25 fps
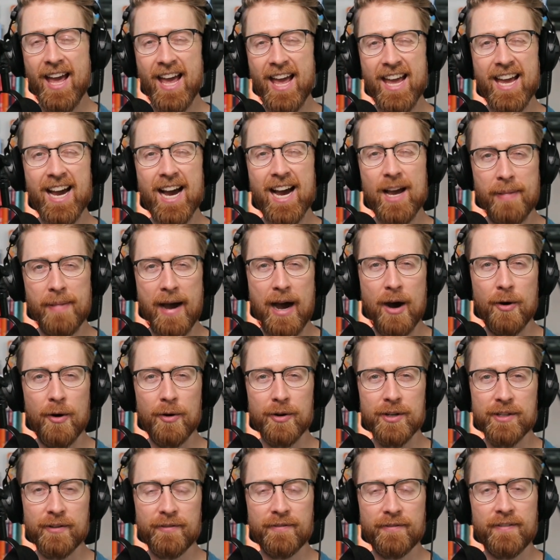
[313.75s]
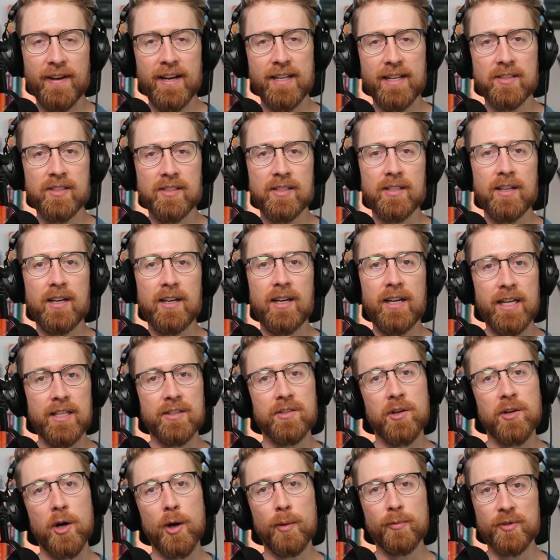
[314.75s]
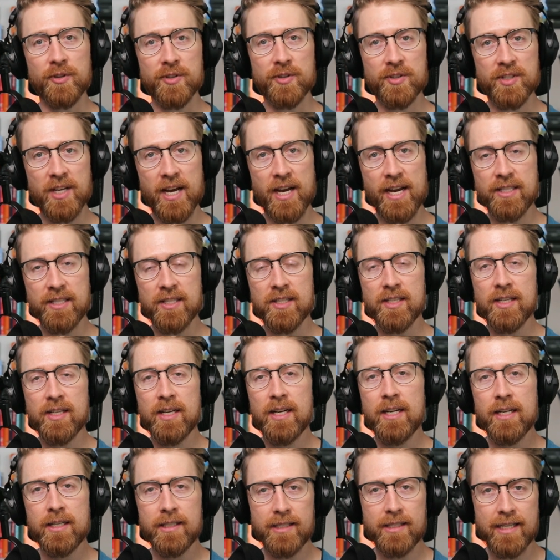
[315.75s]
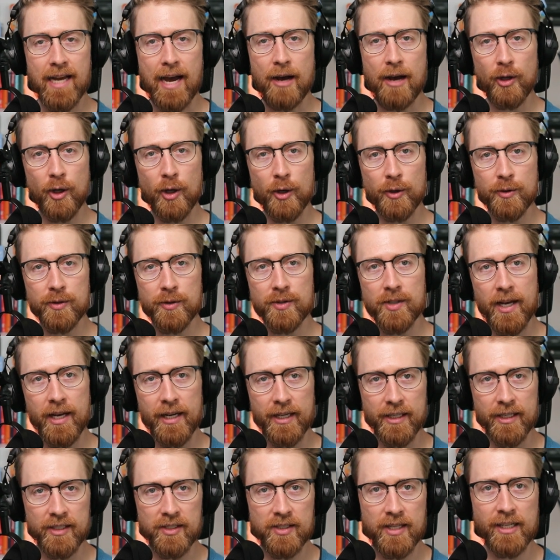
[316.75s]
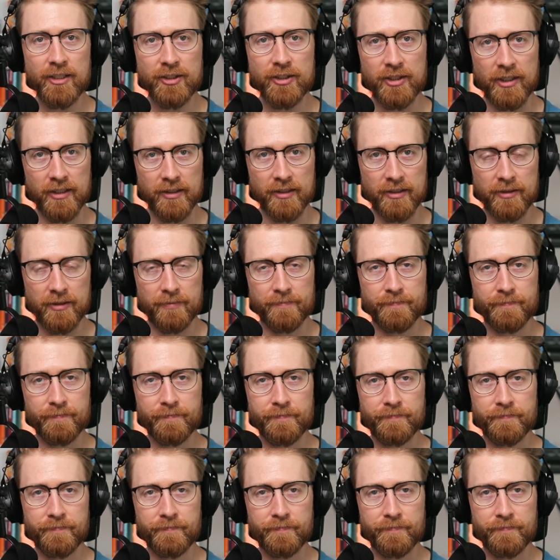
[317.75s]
AI-powered defense against harmful sites, downloads, and extensions.